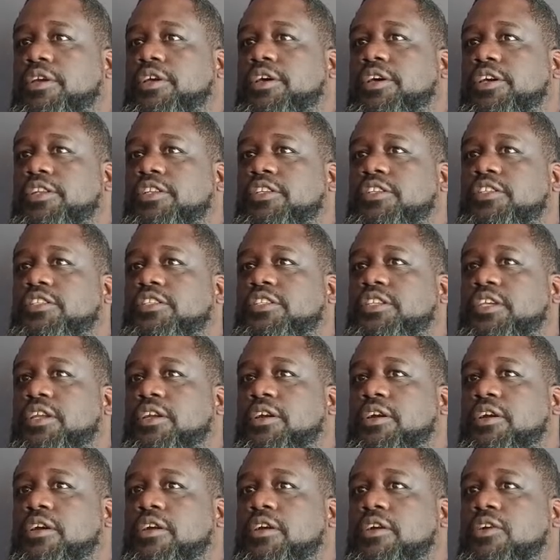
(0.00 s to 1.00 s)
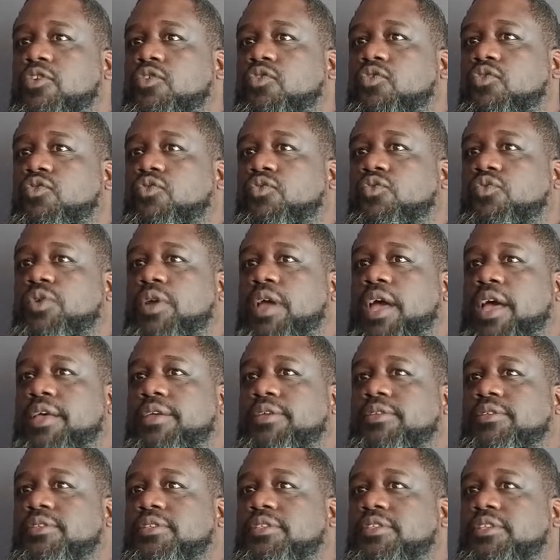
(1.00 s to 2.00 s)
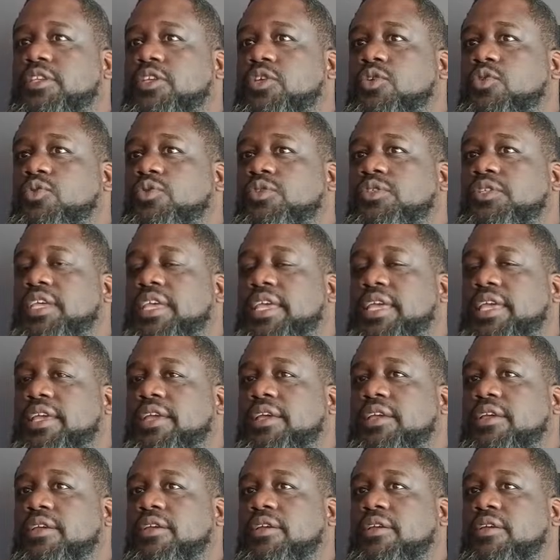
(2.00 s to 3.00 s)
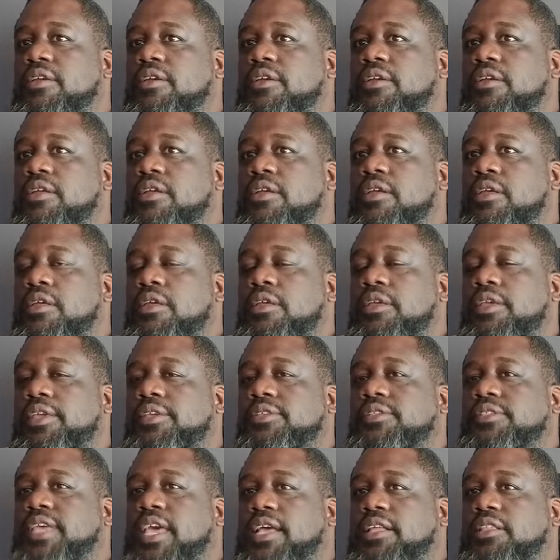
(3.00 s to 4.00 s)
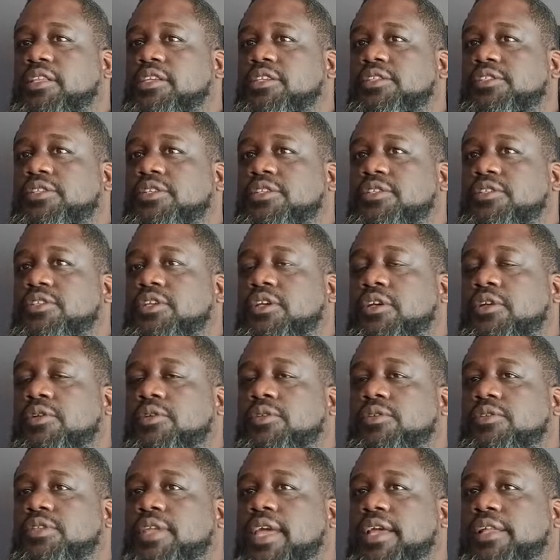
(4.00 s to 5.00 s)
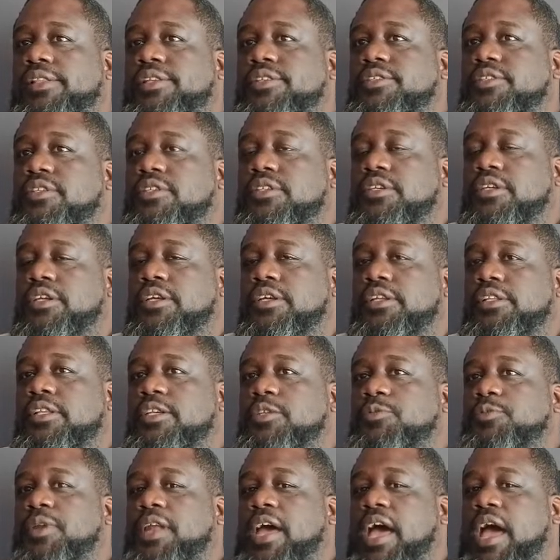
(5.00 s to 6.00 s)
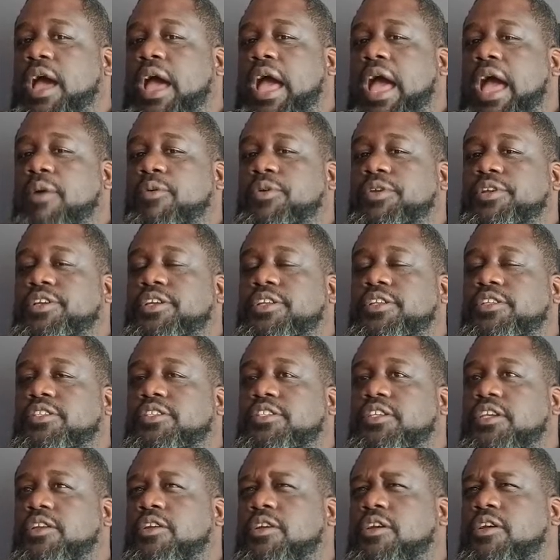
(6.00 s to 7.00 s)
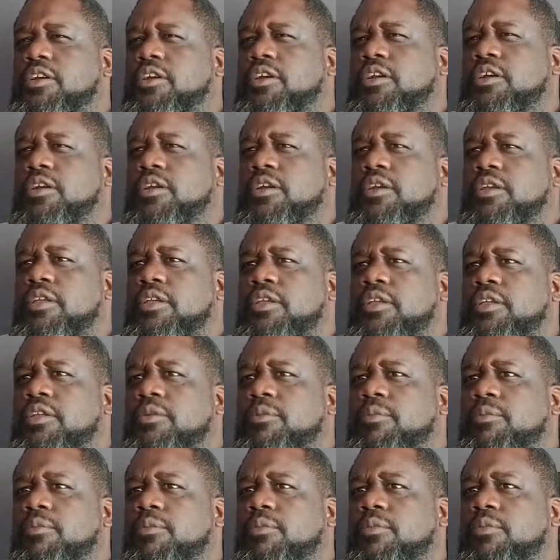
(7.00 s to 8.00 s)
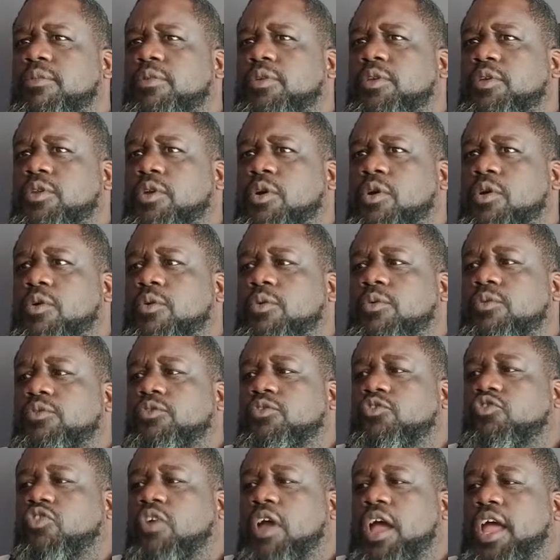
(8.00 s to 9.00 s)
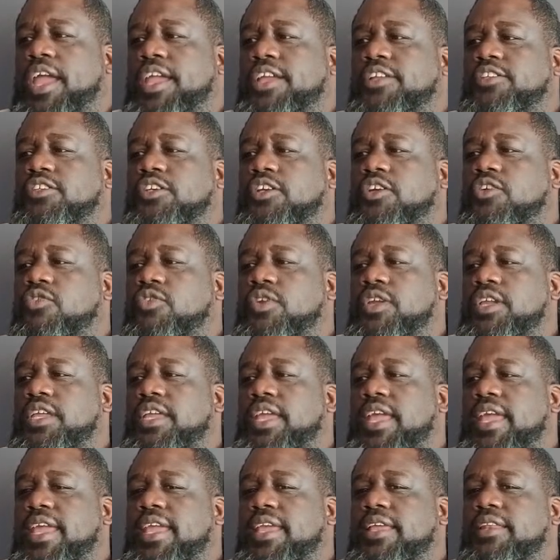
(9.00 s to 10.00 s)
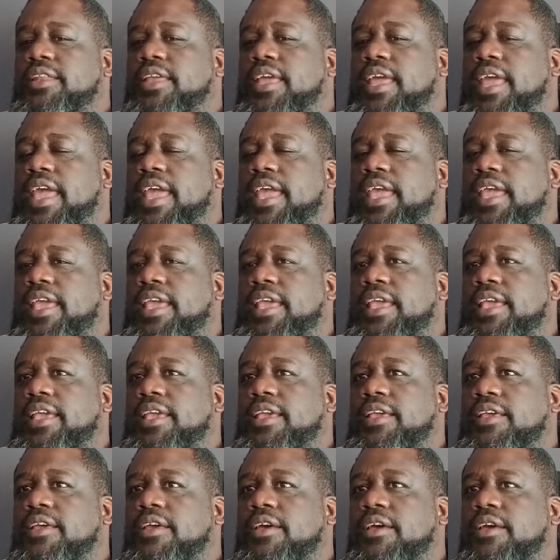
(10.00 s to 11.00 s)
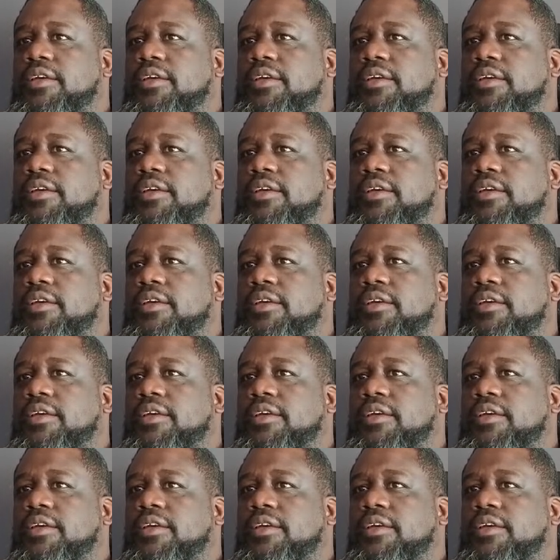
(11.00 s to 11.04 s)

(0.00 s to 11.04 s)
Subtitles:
consider using Seclist is a good list, but I would consider, you know, trying to create a